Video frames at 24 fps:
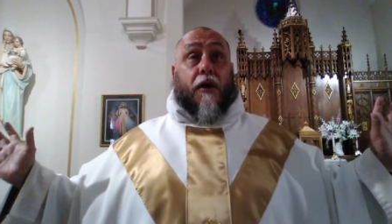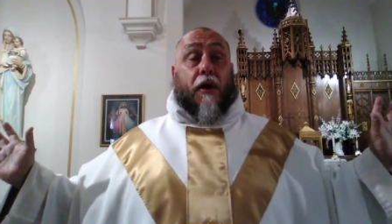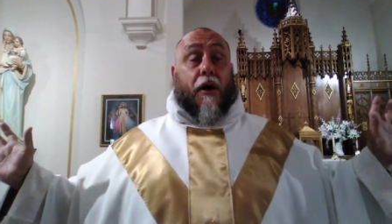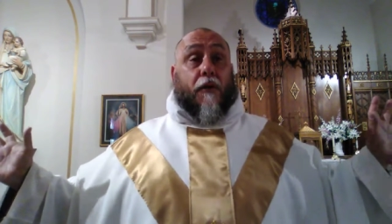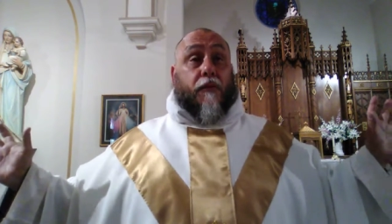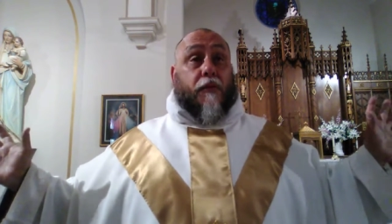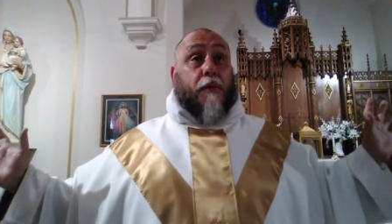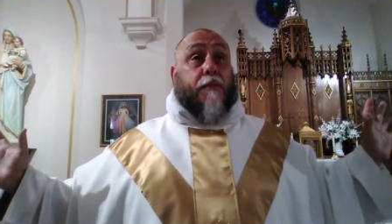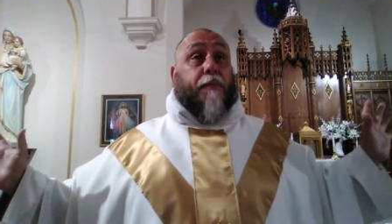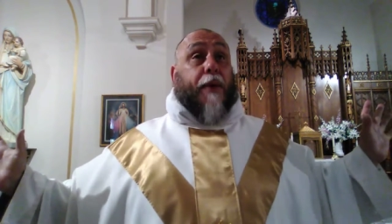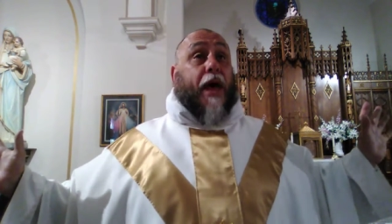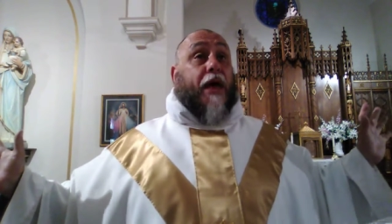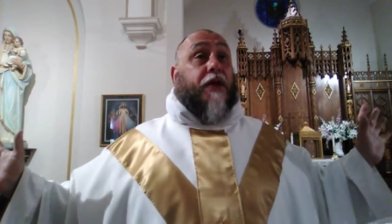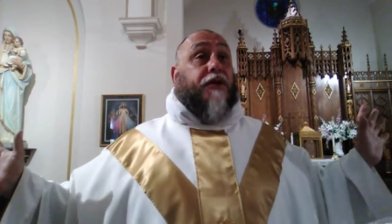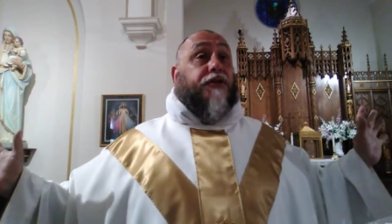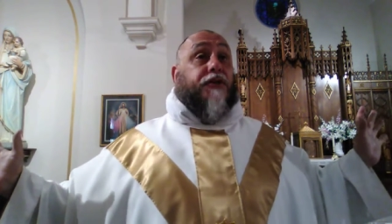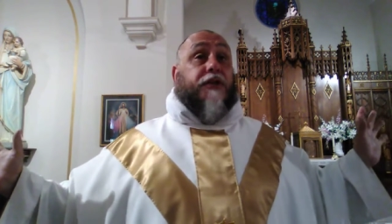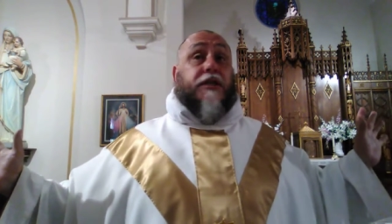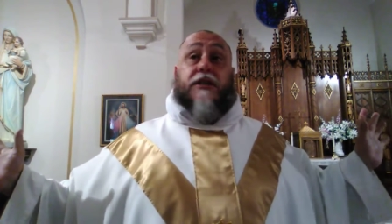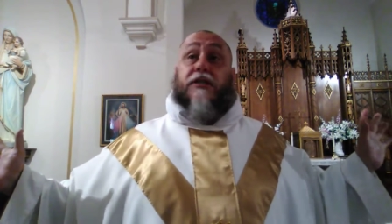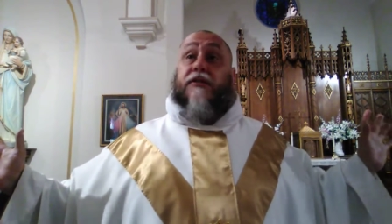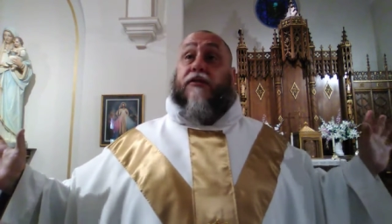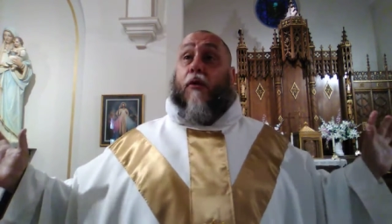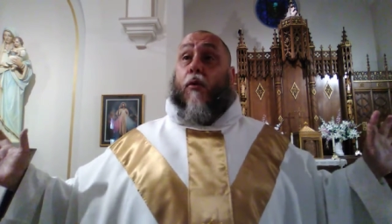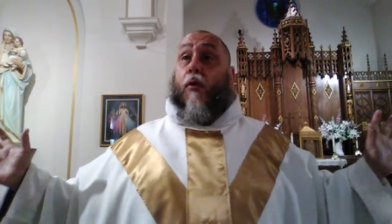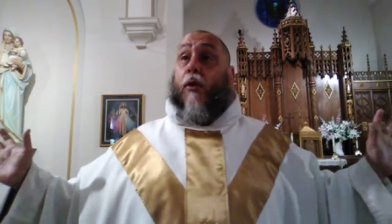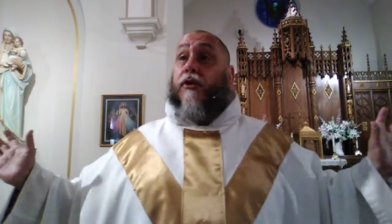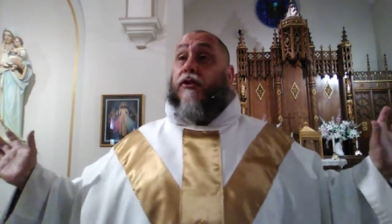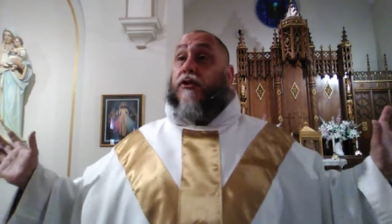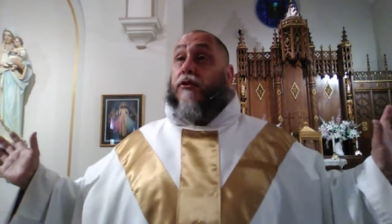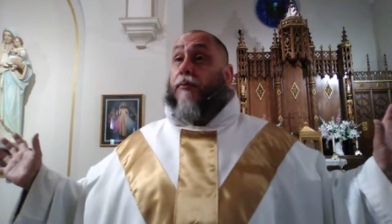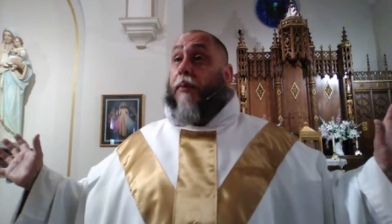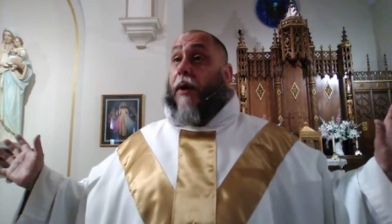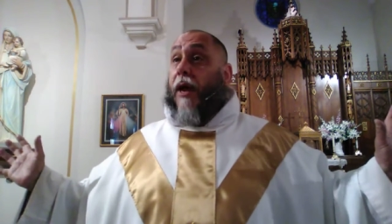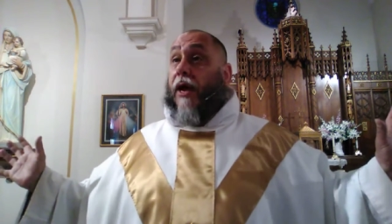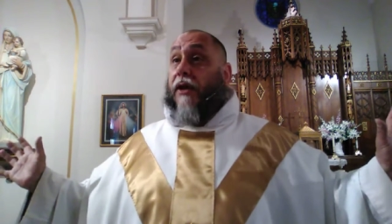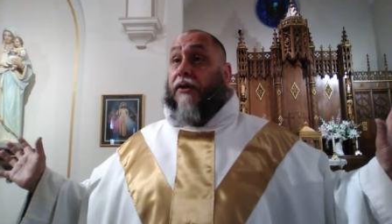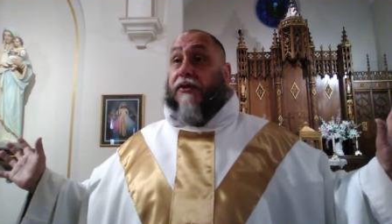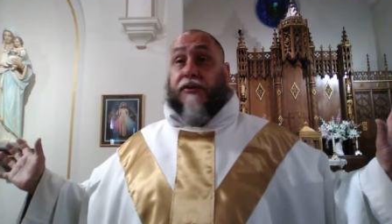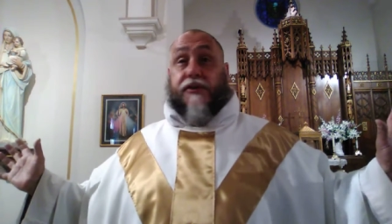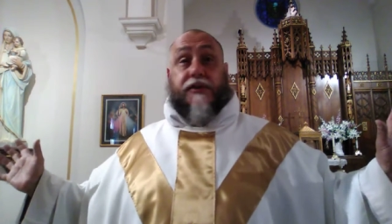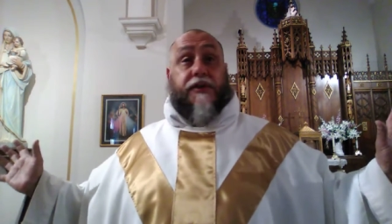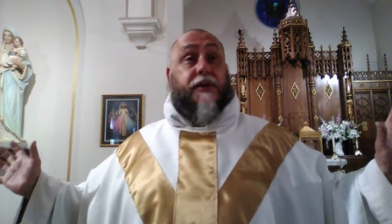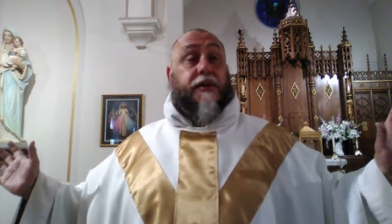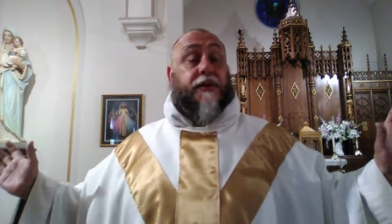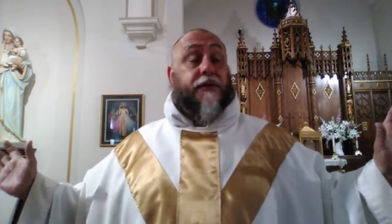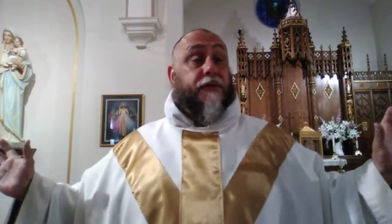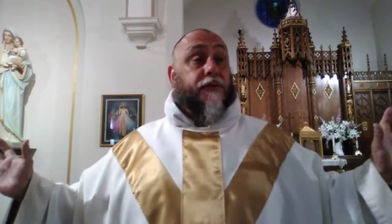uh, repentance for one's
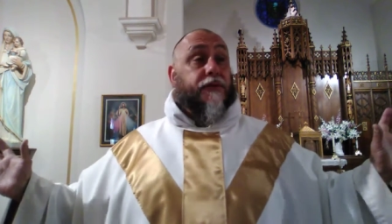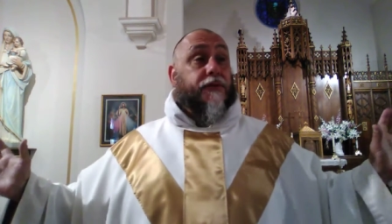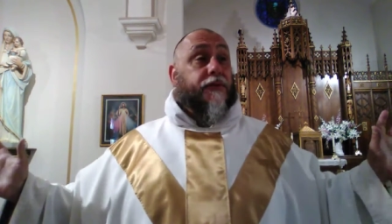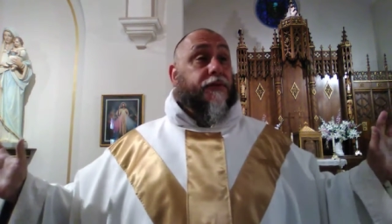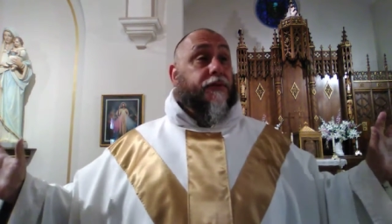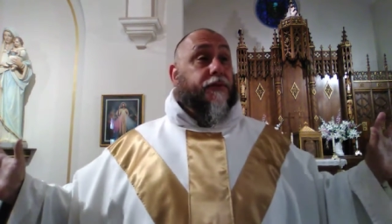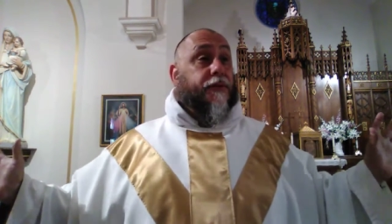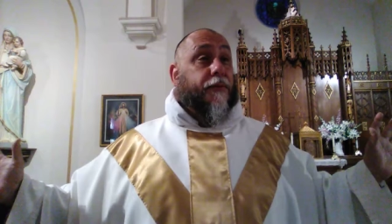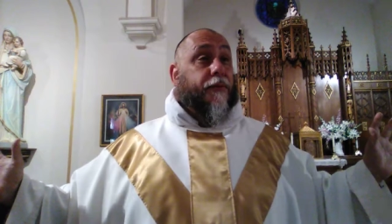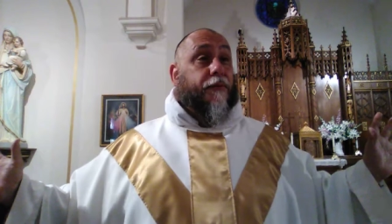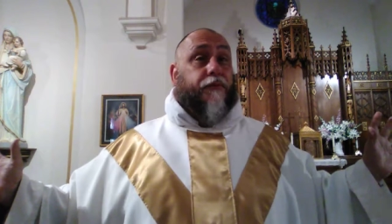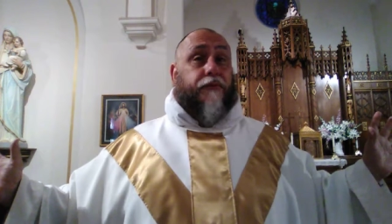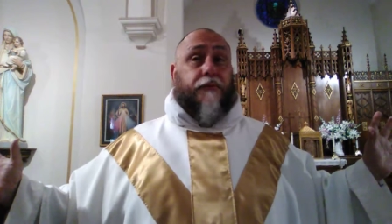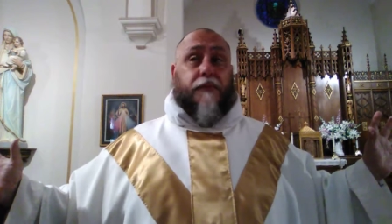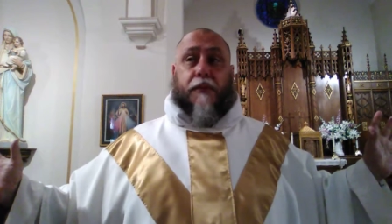past sins.